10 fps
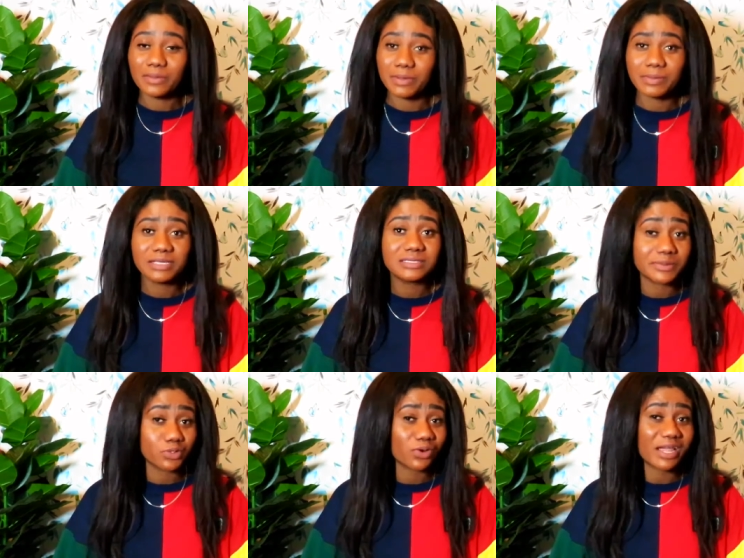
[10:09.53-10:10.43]
But please
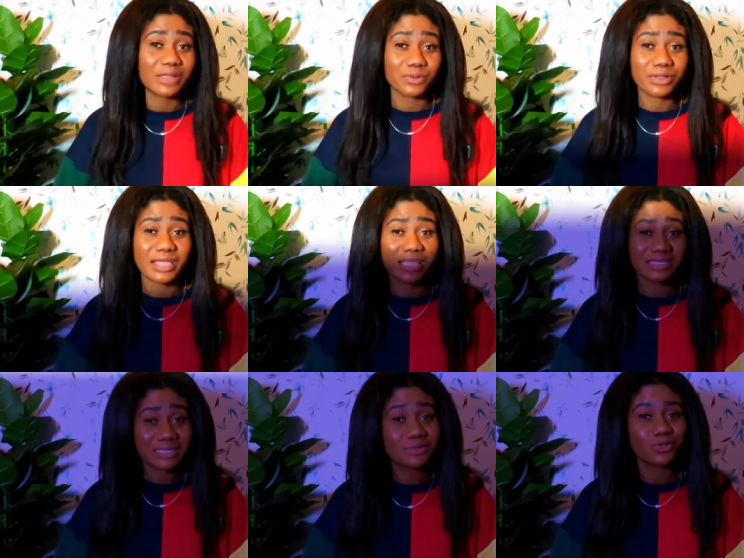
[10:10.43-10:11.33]
subscribe, okay?
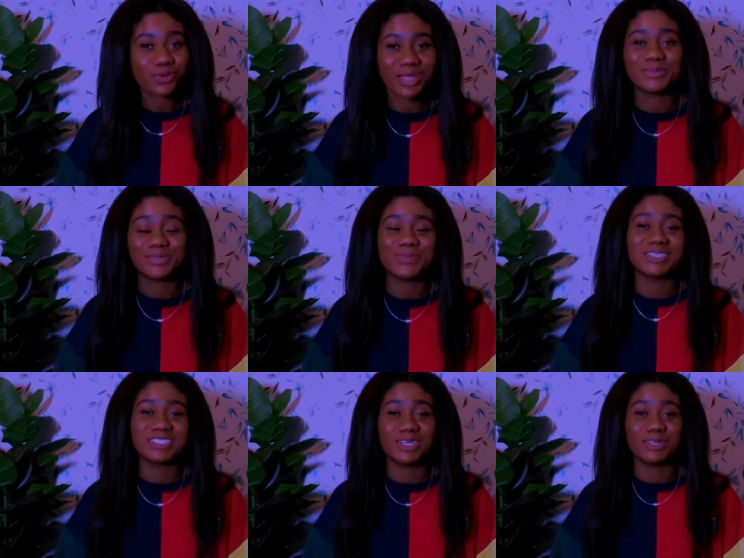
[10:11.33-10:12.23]
Subscribe to
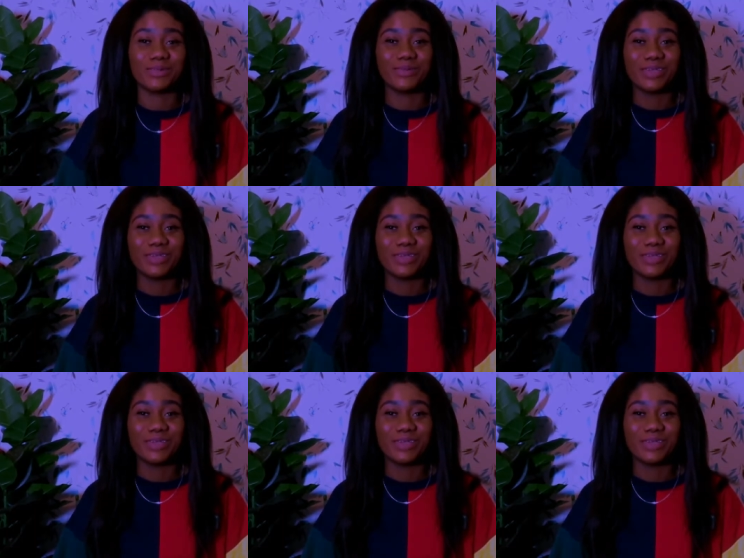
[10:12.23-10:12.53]
my channel.